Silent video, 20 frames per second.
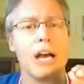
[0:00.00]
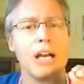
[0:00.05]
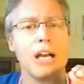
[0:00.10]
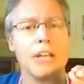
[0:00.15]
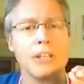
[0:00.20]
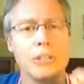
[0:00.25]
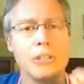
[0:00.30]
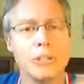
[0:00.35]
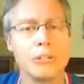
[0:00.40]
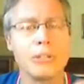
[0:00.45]

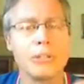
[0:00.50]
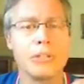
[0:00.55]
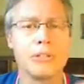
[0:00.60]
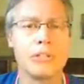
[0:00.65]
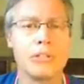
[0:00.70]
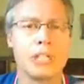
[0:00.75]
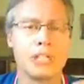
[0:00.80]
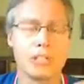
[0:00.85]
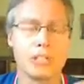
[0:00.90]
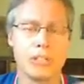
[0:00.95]
You do
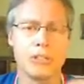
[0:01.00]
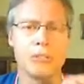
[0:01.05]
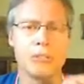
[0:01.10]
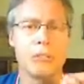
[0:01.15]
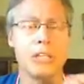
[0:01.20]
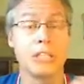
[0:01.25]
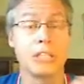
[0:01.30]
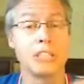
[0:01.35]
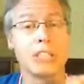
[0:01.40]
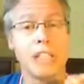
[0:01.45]
this too,
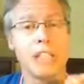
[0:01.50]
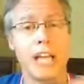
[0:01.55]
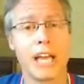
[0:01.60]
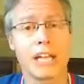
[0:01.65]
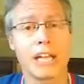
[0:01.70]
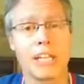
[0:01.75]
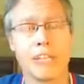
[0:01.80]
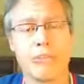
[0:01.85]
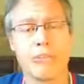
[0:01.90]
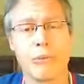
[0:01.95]
because you
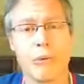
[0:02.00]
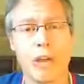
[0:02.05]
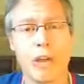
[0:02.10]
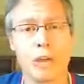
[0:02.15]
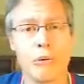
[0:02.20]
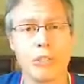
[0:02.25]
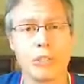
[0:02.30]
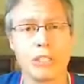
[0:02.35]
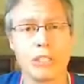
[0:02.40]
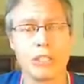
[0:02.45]
can't give
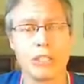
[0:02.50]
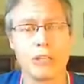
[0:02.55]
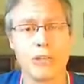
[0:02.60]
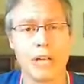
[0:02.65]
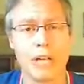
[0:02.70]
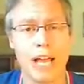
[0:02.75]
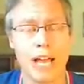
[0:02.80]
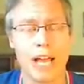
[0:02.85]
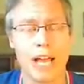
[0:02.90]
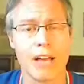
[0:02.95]
away what you don't
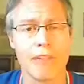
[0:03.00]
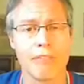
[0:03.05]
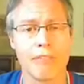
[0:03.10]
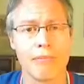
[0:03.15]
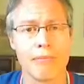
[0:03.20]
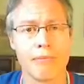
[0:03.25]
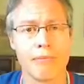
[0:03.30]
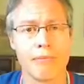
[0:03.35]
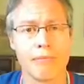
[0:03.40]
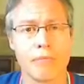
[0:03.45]
have.
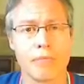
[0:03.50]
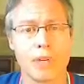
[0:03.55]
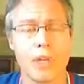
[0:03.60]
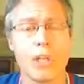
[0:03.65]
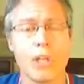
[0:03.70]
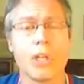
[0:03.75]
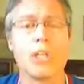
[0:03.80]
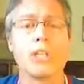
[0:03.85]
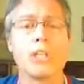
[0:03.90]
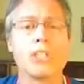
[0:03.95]

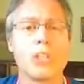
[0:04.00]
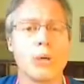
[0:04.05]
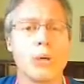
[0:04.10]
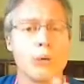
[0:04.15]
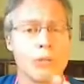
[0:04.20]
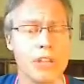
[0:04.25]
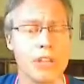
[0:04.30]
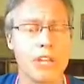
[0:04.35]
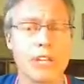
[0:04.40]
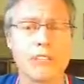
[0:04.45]
So
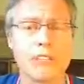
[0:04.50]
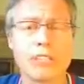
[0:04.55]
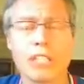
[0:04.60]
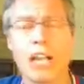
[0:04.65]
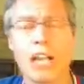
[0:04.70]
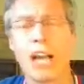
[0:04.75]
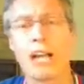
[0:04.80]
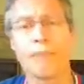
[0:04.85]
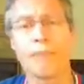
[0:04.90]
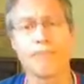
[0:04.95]
think of a
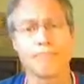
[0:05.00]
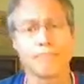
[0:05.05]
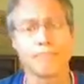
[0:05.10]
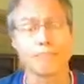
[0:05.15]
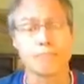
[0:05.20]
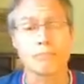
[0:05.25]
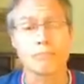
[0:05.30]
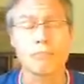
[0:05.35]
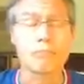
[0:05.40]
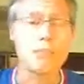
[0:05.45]
time
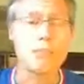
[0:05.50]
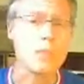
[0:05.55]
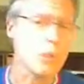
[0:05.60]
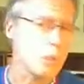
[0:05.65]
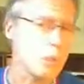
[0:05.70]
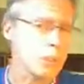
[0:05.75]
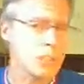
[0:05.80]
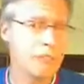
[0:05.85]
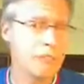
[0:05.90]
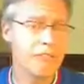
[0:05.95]

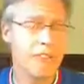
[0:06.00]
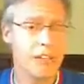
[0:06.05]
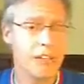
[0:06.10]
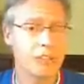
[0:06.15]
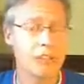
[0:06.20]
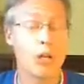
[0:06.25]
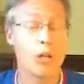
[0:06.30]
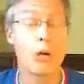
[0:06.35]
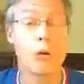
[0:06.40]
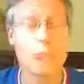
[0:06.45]
when you
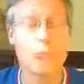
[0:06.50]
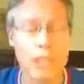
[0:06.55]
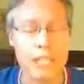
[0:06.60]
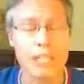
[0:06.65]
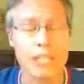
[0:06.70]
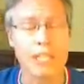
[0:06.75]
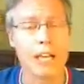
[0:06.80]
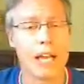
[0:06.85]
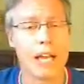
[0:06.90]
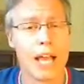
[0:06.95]
felt
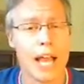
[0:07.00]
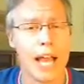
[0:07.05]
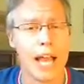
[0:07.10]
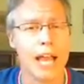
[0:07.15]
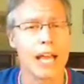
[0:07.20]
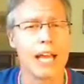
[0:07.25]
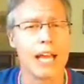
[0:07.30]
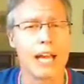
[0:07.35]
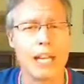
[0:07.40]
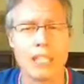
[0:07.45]
totally
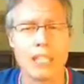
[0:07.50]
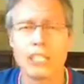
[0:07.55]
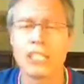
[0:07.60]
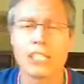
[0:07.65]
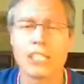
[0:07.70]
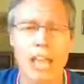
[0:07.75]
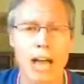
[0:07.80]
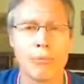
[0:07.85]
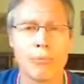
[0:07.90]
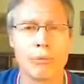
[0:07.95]
and
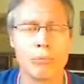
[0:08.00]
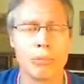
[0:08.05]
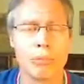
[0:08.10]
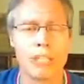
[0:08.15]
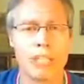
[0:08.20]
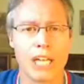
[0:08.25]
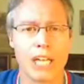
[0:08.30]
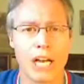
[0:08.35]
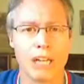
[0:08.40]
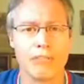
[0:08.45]

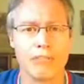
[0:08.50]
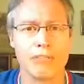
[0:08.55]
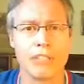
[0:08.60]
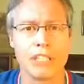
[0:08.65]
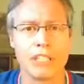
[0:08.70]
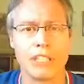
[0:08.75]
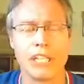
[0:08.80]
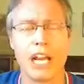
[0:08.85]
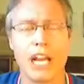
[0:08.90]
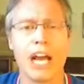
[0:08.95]
unstoppably
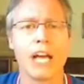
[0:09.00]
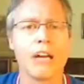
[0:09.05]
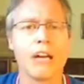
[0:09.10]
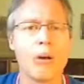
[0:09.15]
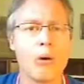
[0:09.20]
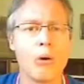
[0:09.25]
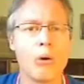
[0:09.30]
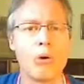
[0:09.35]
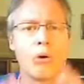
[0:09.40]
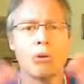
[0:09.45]
confident. Not a
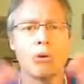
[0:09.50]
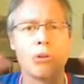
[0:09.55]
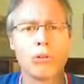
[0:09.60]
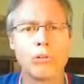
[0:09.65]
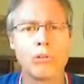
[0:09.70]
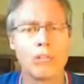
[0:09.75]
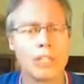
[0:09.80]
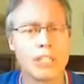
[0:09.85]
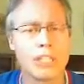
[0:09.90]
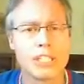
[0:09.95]

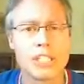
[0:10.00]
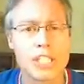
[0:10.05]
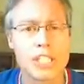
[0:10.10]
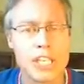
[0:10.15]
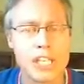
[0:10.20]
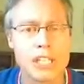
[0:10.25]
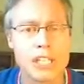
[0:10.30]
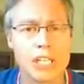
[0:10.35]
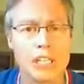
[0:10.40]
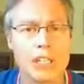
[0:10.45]
whole
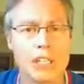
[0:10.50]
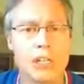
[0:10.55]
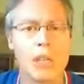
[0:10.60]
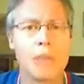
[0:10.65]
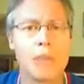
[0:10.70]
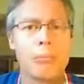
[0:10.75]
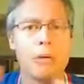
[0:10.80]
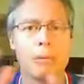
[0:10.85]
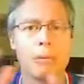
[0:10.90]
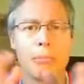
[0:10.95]
season,
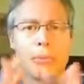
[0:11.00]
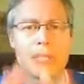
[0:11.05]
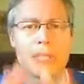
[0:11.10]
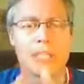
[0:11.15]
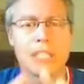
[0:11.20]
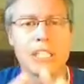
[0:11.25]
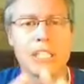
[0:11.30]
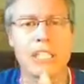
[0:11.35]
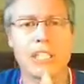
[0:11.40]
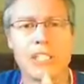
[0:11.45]
but a
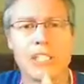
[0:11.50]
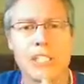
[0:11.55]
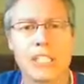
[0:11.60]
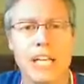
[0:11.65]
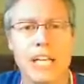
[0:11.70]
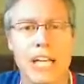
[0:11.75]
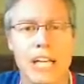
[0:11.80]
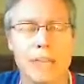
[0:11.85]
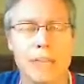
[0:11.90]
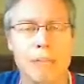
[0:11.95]
particular
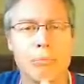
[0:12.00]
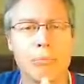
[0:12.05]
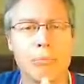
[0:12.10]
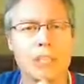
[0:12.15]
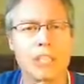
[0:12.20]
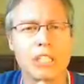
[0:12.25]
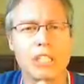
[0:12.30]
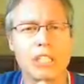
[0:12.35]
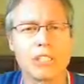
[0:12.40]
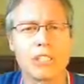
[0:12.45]
game, a
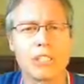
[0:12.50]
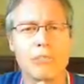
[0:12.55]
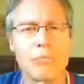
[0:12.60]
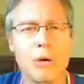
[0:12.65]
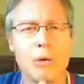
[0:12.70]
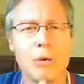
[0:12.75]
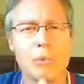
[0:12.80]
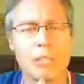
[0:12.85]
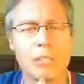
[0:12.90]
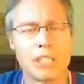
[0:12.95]
particular
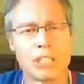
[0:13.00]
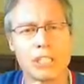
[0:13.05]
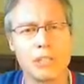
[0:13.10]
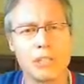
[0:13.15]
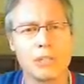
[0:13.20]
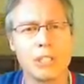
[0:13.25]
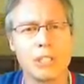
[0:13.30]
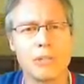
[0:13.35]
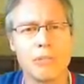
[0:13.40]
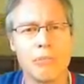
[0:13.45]
moment that
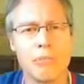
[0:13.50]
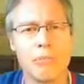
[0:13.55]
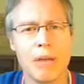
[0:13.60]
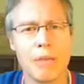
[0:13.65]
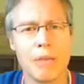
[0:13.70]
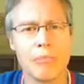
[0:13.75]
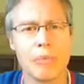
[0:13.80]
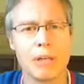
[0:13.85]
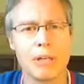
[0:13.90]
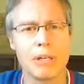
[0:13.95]
you can
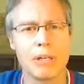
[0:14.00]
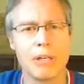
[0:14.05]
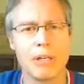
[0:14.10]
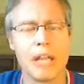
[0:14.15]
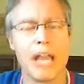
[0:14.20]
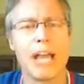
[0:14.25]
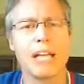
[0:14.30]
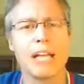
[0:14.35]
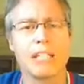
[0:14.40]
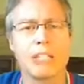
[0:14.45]
remember
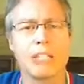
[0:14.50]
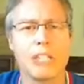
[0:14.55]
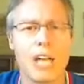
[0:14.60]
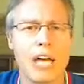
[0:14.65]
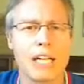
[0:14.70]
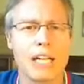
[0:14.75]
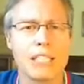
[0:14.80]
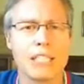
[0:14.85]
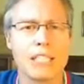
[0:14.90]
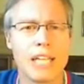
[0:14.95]
and
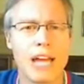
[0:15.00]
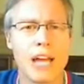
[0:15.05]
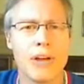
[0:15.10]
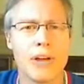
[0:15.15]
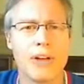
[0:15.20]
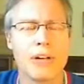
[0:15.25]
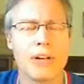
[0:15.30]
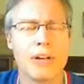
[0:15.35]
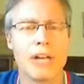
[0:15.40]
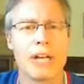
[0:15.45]
jot it
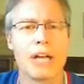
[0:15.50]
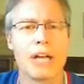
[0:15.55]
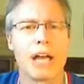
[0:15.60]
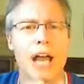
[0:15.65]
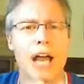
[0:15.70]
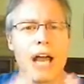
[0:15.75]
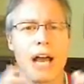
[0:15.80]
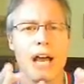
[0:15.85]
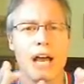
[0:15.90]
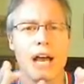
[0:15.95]
down.
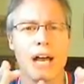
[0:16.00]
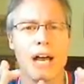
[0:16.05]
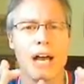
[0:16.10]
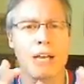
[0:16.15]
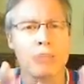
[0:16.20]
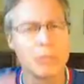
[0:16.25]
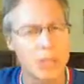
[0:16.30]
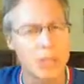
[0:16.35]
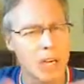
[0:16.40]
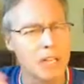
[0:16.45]

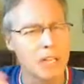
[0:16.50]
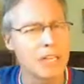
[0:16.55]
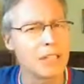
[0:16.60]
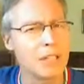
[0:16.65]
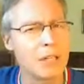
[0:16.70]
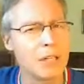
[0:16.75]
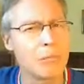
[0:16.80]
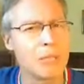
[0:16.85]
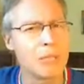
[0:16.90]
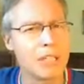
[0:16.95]
I'm talking a
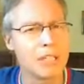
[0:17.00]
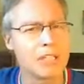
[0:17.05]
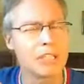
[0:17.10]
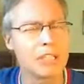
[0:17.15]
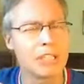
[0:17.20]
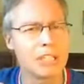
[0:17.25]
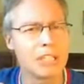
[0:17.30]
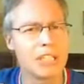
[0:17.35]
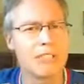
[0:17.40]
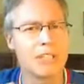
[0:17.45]
little bit here
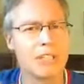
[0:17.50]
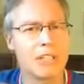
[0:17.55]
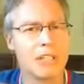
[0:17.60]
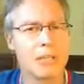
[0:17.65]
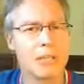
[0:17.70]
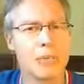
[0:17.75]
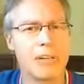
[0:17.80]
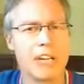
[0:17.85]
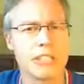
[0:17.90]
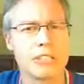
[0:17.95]
just to give you a
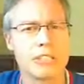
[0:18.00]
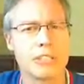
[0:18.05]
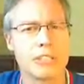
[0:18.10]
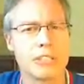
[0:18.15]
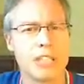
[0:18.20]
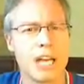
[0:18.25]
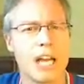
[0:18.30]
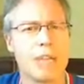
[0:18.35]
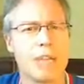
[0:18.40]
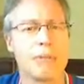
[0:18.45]
little bit extra
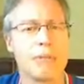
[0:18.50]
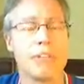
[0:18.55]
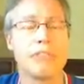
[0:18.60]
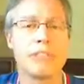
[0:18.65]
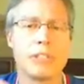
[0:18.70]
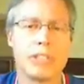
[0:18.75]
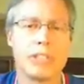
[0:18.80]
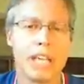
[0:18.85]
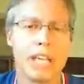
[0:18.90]
time. If you